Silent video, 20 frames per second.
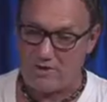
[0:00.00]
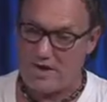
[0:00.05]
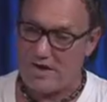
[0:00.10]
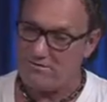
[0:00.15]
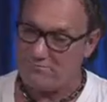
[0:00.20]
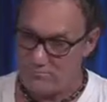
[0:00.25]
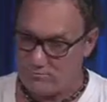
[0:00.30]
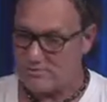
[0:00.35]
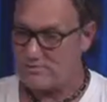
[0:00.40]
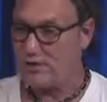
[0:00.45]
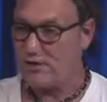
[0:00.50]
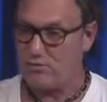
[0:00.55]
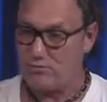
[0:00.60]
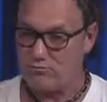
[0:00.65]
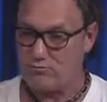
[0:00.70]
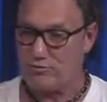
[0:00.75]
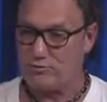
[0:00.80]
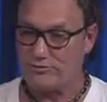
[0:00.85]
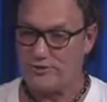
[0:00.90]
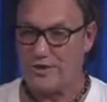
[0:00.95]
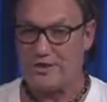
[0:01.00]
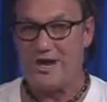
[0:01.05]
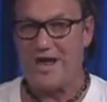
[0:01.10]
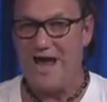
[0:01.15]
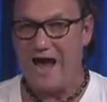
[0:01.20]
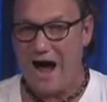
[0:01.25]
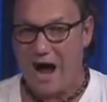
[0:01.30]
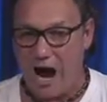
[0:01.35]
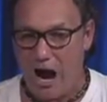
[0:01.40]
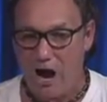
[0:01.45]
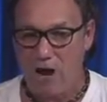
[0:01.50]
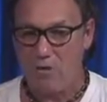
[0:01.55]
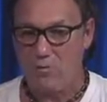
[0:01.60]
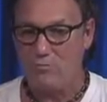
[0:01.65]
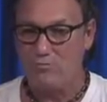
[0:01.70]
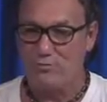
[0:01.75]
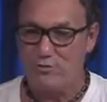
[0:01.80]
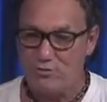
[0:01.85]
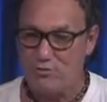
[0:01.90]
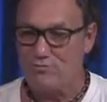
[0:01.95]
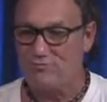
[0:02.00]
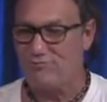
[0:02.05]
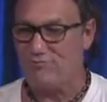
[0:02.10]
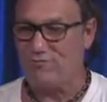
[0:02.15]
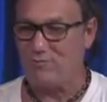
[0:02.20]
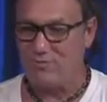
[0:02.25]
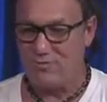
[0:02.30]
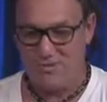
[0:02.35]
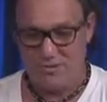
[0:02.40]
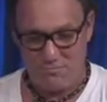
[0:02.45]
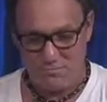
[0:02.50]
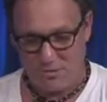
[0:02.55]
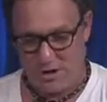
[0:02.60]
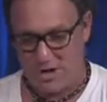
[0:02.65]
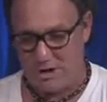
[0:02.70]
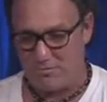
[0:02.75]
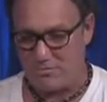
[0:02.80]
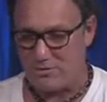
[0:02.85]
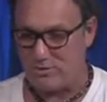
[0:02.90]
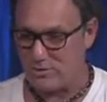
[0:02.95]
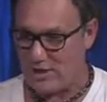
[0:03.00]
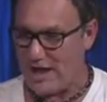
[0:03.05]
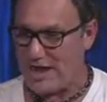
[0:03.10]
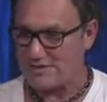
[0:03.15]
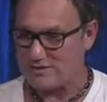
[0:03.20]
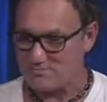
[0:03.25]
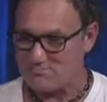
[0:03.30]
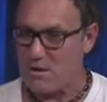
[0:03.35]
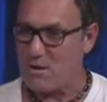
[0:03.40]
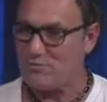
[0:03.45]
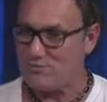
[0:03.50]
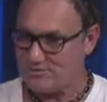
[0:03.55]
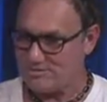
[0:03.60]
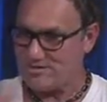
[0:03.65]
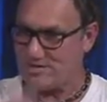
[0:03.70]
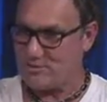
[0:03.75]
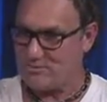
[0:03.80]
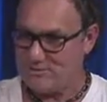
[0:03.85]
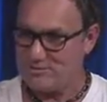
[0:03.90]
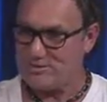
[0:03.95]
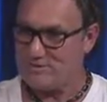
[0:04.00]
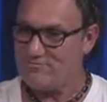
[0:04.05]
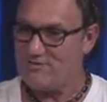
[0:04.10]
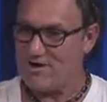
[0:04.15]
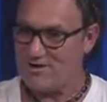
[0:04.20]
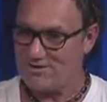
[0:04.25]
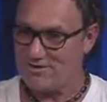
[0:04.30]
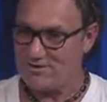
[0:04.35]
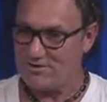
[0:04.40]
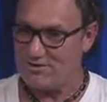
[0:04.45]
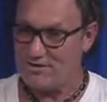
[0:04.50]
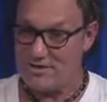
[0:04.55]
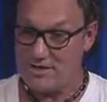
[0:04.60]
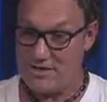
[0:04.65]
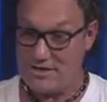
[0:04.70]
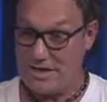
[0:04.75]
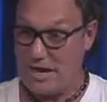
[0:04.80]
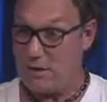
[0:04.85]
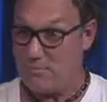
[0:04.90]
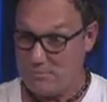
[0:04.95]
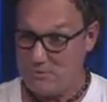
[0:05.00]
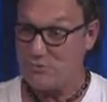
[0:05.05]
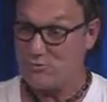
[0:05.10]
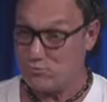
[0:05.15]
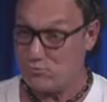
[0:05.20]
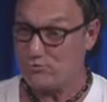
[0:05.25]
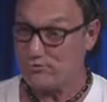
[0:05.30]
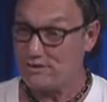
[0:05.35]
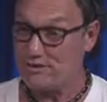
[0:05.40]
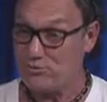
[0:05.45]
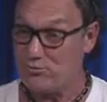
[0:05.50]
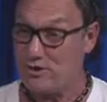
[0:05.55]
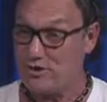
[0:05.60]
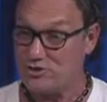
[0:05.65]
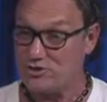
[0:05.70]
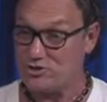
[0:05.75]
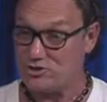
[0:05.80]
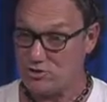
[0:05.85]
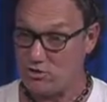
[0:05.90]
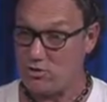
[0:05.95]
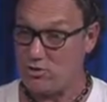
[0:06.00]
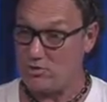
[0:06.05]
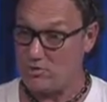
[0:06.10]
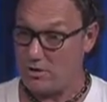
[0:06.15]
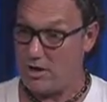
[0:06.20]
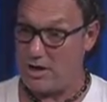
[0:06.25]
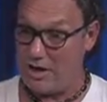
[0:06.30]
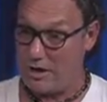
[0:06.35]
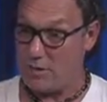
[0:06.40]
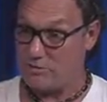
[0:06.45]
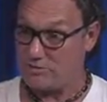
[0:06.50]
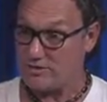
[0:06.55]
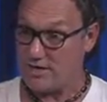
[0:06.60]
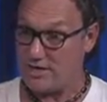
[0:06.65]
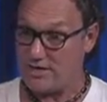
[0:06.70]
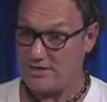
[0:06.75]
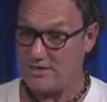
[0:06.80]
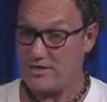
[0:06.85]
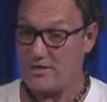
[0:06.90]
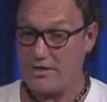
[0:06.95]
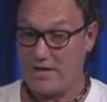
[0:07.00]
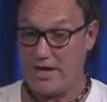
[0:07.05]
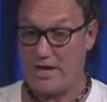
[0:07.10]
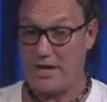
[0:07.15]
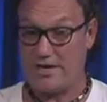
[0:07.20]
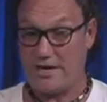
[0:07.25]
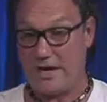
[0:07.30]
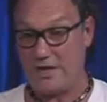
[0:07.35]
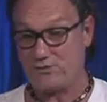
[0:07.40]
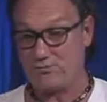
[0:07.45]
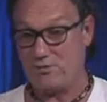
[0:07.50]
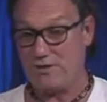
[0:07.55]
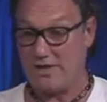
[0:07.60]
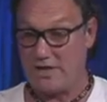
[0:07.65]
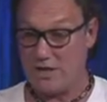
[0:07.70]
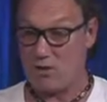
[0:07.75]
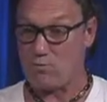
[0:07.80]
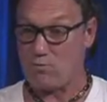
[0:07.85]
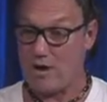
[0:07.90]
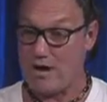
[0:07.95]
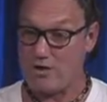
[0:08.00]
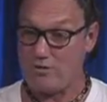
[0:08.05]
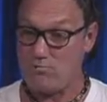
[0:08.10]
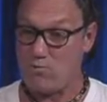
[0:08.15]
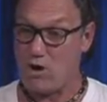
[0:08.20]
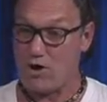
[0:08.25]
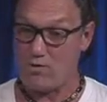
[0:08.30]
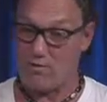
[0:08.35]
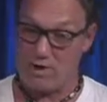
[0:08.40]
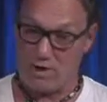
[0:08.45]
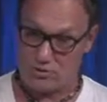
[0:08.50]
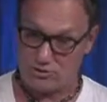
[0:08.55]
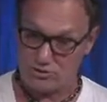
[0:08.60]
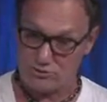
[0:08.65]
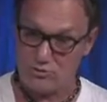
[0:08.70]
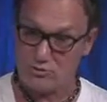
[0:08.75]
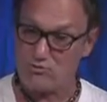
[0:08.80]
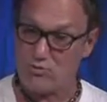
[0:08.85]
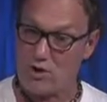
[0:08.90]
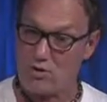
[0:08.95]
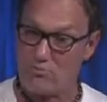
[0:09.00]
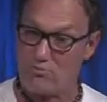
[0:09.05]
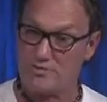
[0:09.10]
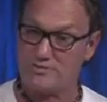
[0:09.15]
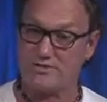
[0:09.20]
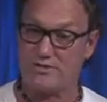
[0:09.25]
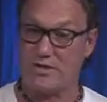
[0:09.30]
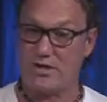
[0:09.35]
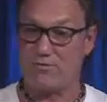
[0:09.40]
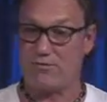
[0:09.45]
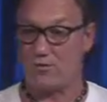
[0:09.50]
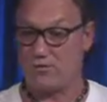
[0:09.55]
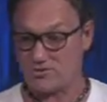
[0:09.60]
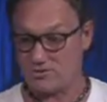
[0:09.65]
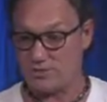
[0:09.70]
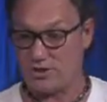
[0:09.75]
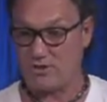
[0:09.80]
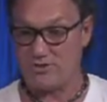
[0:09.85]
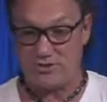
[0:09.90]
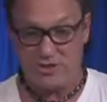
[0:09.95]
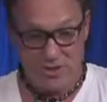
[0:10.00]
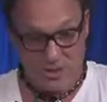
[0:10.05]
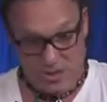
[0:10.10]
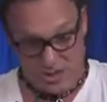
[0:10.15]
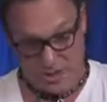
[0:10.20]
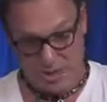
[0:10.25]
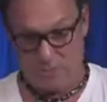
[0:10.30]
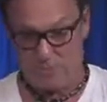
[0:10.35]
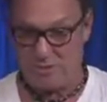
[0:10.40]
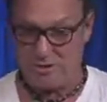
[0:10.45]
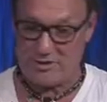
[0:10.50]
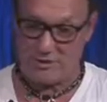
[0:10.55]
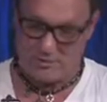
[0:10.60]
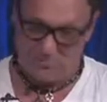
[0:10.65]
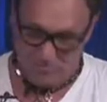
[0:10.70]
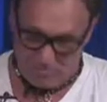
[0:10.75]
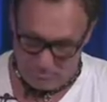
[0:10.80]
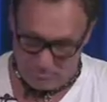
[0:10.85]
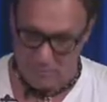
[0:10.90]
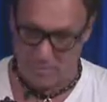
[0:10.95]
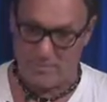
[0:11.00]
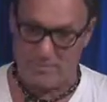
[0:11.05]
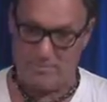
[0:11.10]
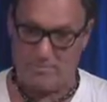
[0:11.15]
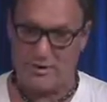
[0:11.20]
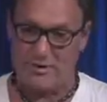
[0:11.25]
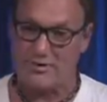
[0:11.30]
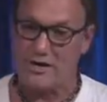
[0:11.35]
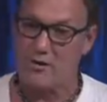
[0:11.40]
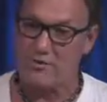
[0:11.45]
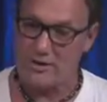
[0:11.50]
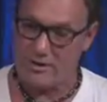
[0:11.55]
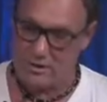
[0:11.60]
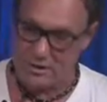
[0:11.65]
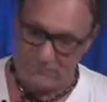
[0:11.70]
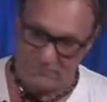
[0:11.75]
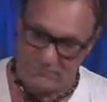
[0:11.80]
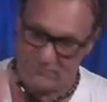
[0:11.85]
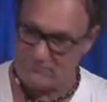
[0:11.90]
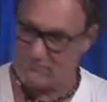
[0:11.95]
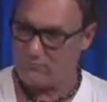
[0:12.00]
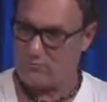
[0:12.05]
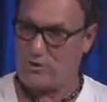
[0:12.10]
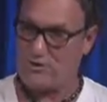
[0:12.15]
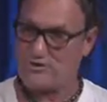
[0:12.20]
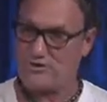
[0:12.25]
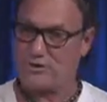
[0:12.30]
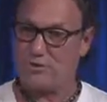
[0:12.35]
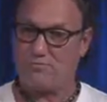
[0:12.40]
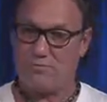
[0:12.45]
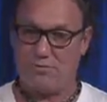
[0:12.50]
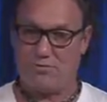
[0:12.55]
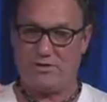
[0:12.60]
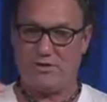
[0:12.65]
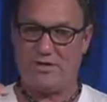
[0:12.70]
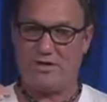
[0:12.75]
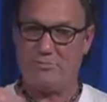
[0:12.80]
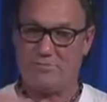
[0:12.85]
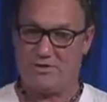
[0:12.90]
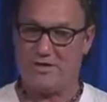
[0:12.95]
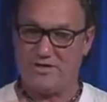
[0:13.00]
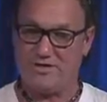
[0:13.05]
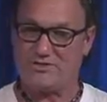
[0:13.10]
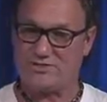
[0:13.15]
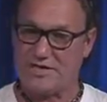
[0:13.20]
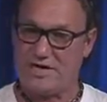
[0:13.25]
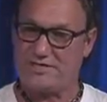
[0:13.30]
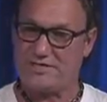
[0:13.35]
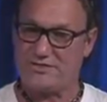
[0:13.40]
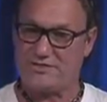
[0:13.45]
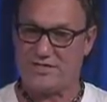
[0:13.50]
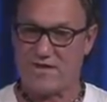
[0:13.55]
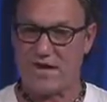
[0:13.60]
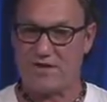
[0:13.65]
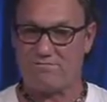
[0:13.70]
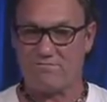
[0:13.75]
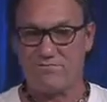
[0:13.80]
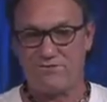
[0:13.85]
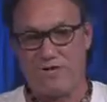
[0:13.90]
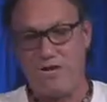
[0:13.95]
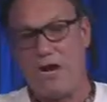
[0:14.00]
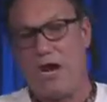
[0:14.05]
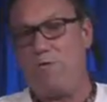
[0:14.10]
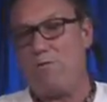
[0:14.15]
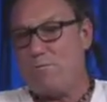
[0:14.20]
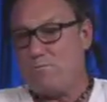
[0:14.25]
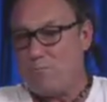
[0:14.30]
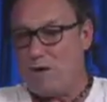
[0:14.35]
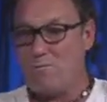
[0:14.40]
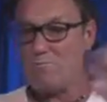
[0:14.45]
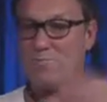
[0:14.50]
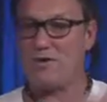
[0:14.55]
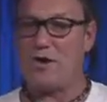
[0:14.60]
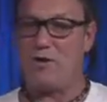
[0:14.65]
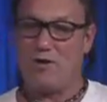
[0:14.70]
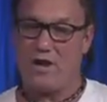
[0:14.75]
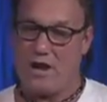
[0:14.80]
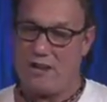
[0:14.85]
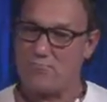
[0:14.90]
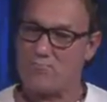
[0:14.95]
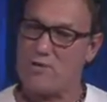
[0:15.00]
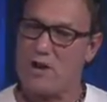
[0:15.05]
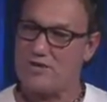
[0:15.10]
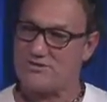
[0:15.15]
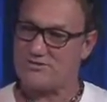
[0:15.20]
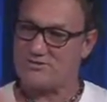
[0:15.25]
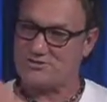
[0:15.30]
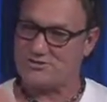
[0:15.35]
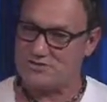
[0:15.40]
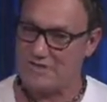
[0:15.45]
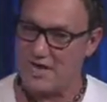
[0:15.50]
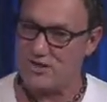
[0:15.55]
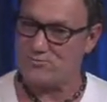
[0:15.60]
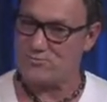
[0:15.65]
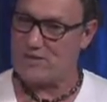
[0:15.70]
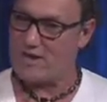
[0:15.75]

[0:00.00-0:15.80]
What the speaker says: caves we drilled in. Our beautiful glass mountains that we live on here can be drilled into and stored airtight. And as we get our rainwater, our sewage water mixed together, our sludge, and we break it down, if it floods a little bit, we keep it inside these caverns, and we pump it out and process it as we